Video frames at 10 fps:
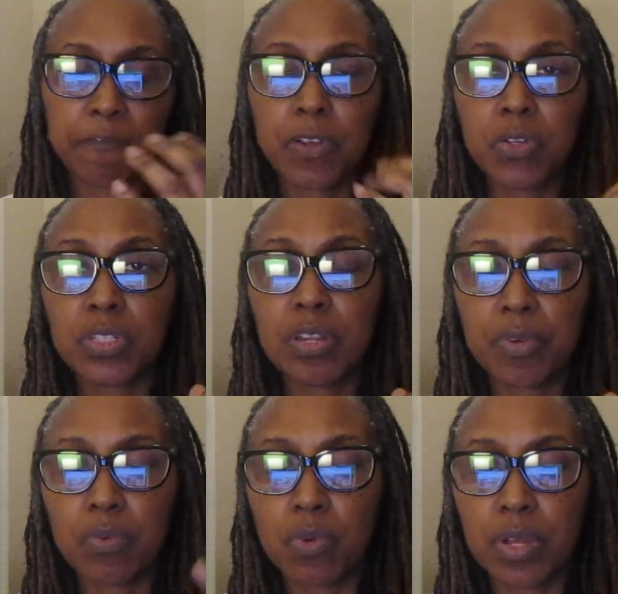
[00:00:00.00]
First,
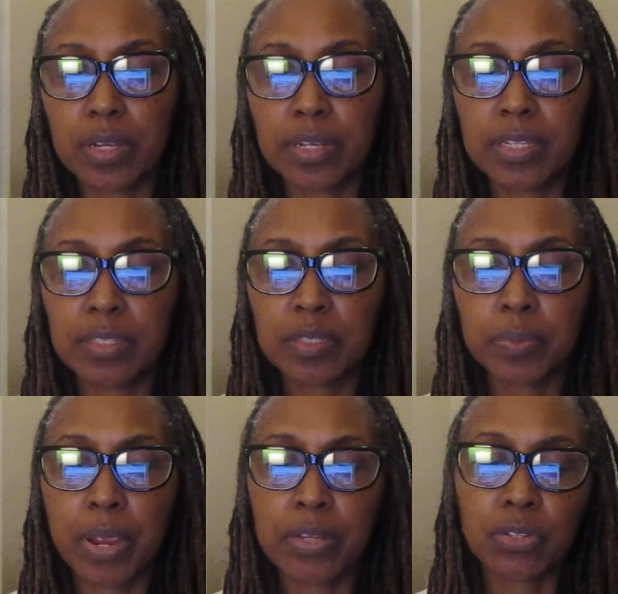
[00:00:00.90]
number one, and this is
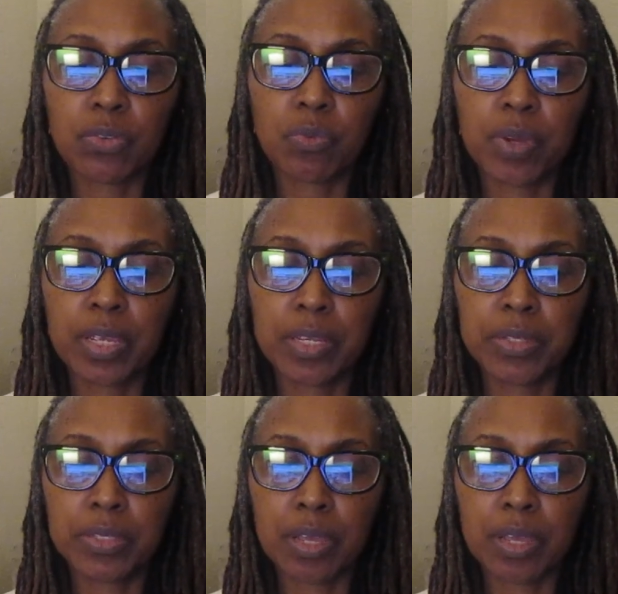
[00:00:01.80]
practical ways.